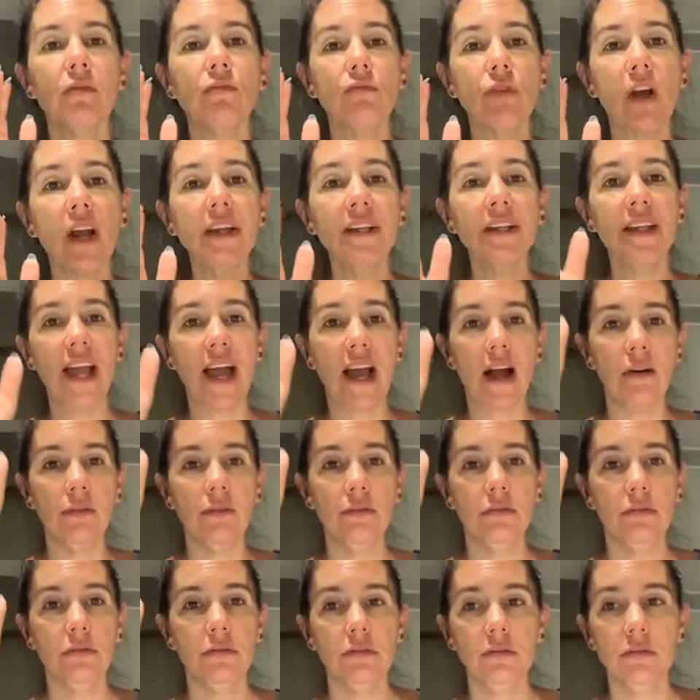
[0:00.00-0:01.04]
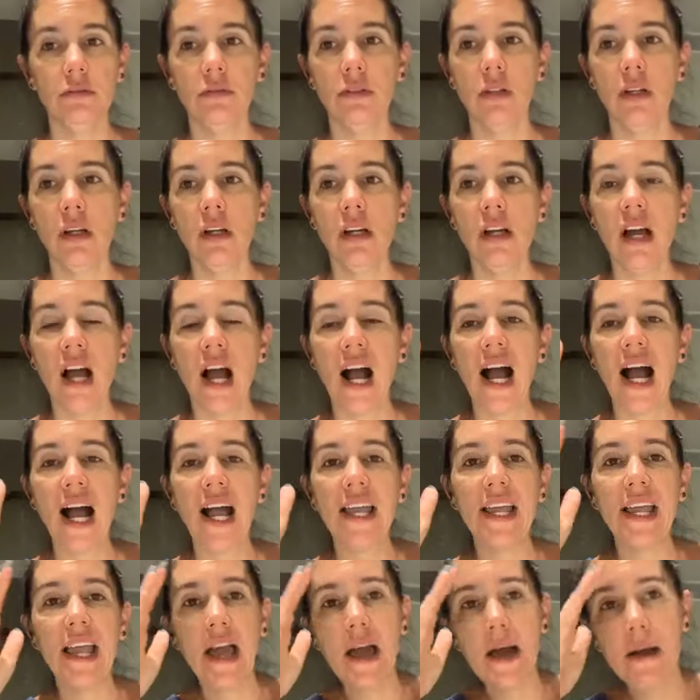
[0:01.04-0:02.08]
right now,
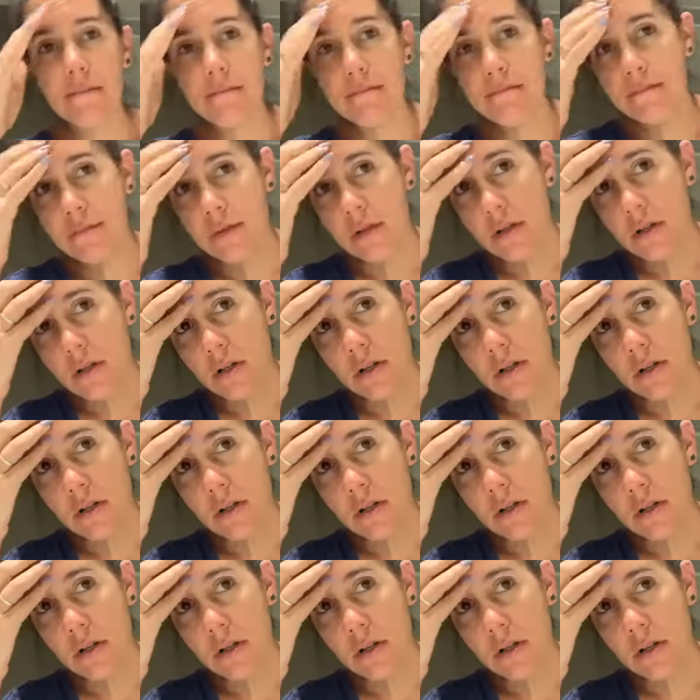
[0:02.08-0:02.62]
I am